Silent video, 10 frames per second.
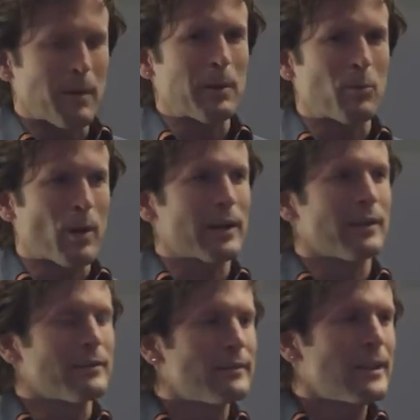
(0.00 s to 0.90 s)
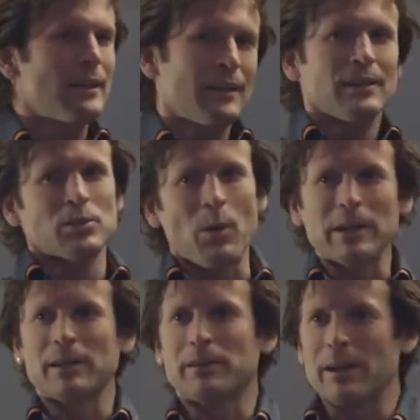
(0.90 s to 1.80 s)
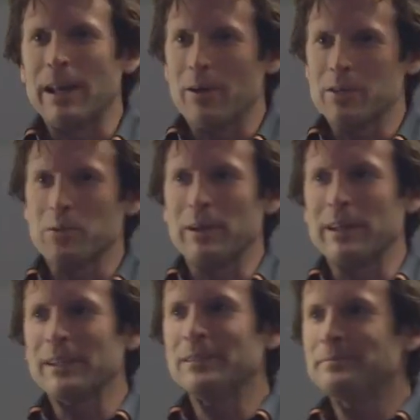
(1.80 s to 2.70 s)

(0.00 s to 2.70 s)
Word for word: I've been working 20 to 30 hours a week.